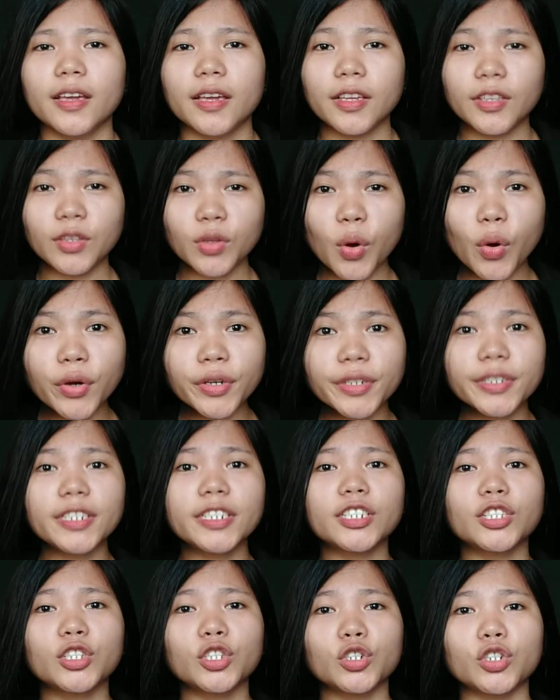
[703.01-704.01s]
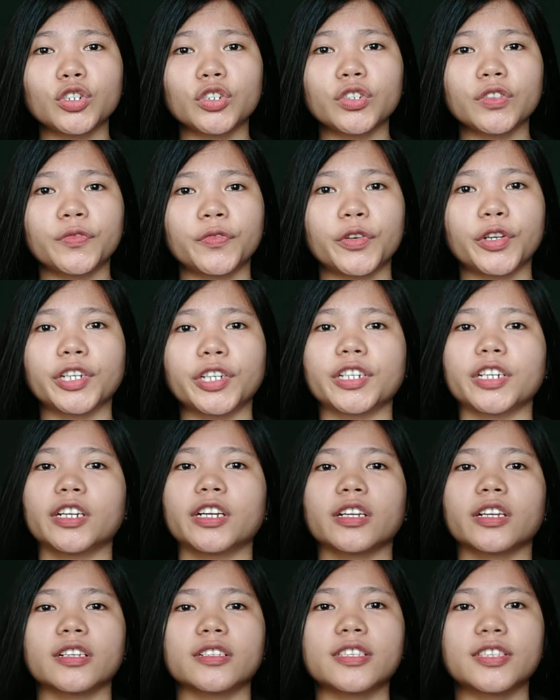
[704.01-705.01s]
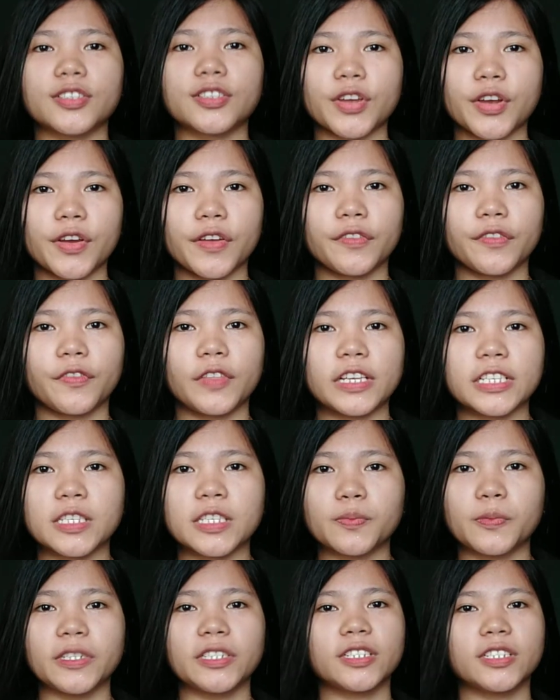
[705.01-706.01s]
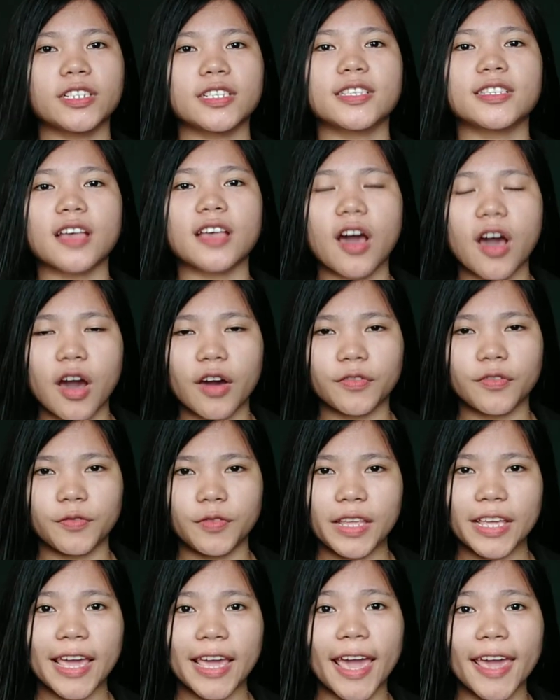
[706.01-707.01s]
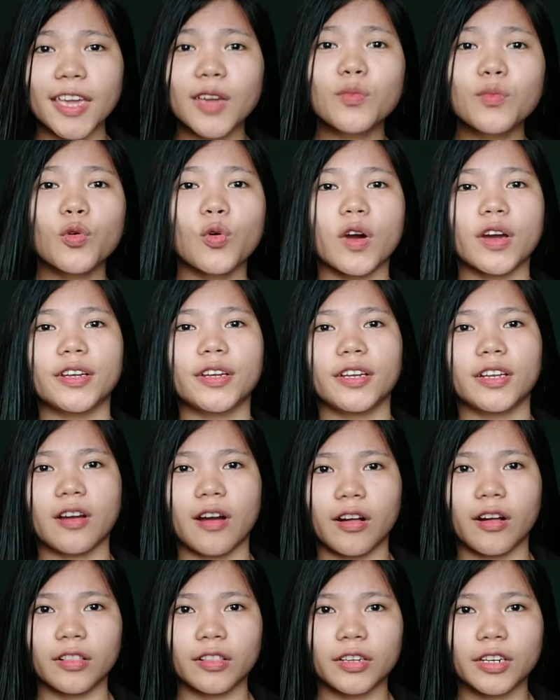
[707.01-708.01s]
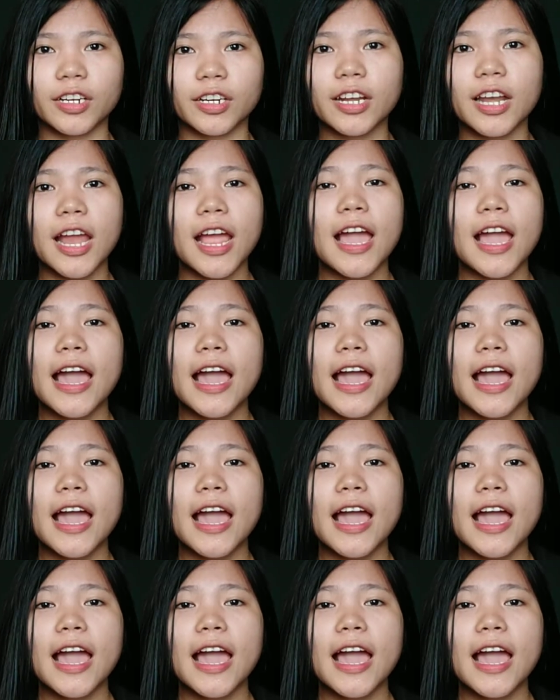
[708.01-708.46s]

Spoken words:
In order to further conserve the species of Decayum quadricolor,